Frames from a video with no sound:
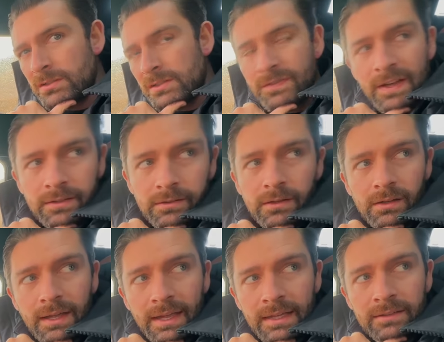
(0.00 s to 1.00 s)
Defender
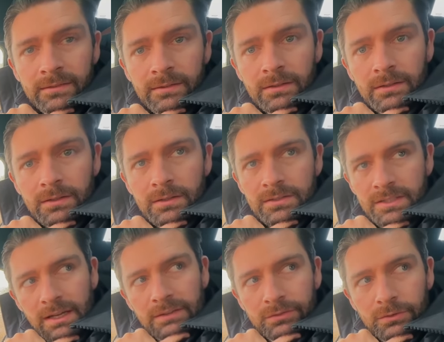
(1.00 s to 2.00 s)
in
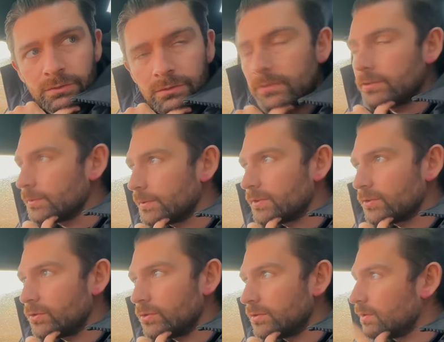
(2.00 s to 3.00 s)
Skyfall. So we
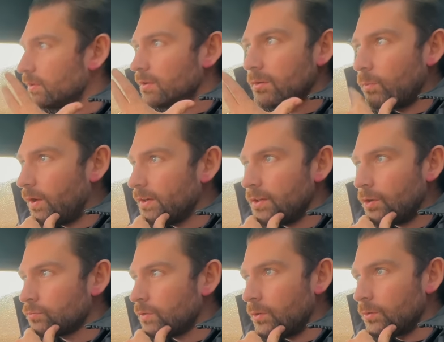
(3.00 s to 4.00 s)
thought, why
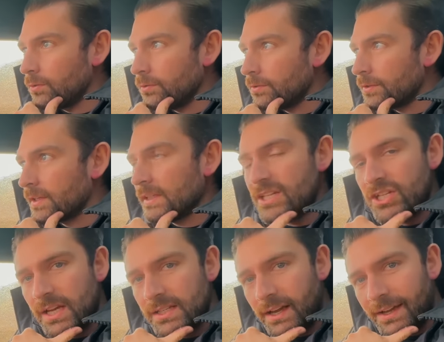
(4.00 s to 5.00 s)
not roll the
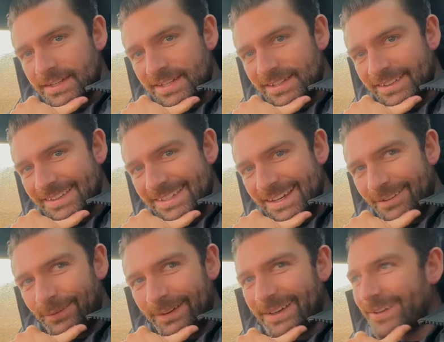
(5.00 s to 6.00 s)
cliche dice and see if
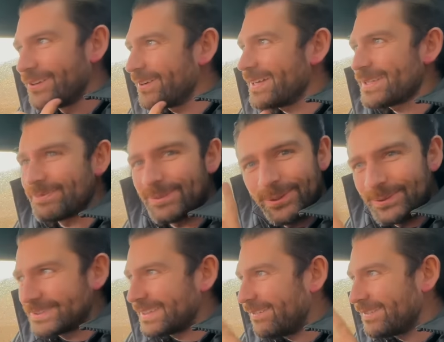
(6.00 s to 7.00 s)
we can create some cool
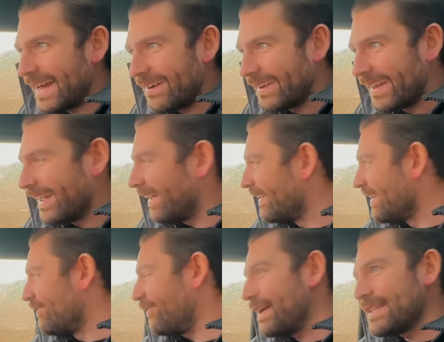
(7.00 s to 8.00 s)
stuff down here,
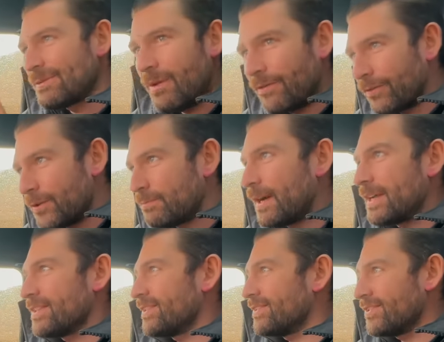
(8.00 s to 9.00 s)
find some off-road
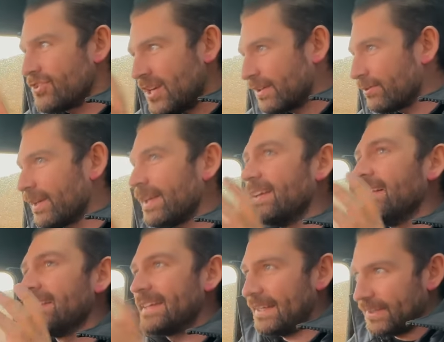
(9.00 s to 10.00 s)
patches, and generally
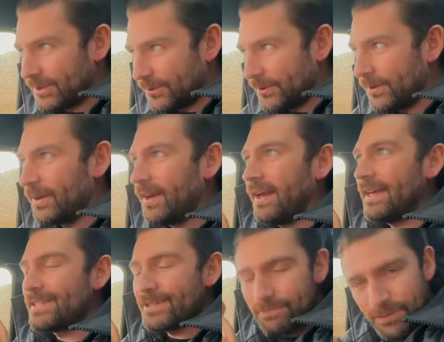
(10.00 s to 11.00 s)
get Thor
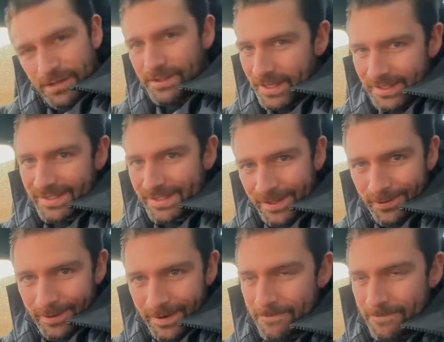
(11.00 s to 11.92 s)
in some breathtaking scenery.